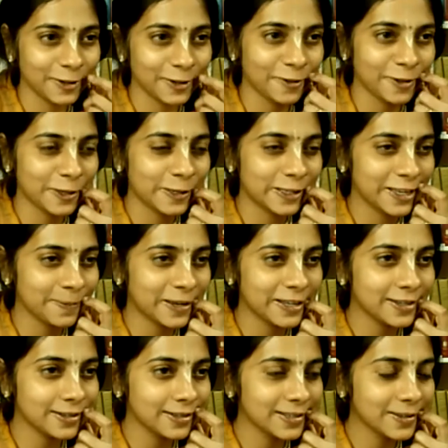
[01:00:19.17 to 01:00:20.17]
So if a tulsi
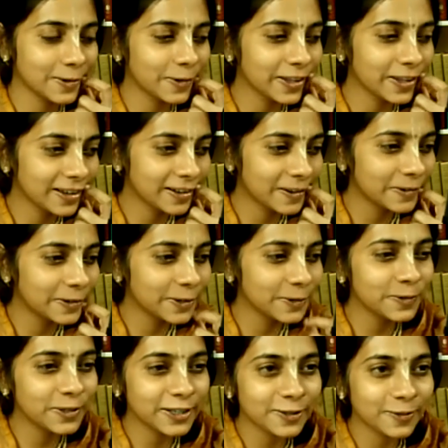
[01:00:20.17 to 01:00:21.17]
manjari is growing around
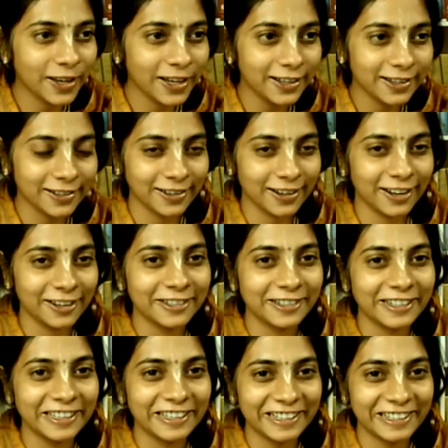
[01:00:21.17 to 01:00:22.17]
you, just wait until
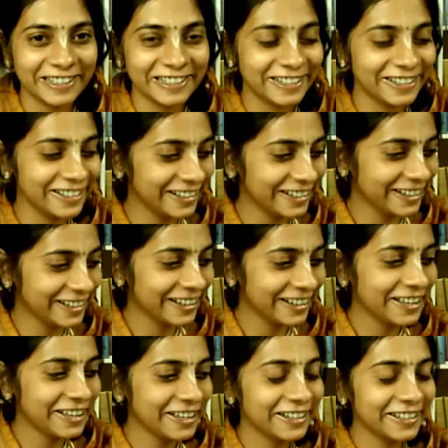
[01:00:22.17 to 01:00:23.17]
Ekadashi,
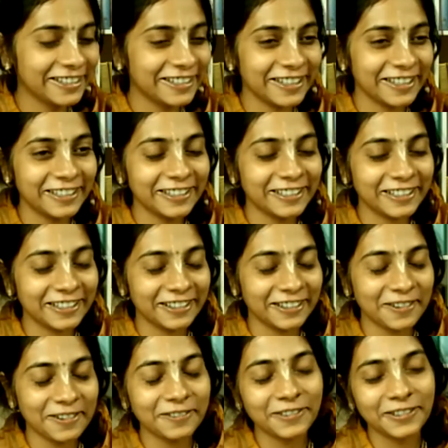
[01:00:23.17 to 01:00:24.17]
take it and
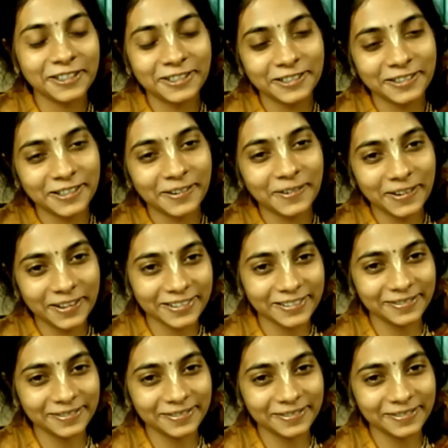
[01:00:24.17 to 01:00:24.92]
offer it to the Lord.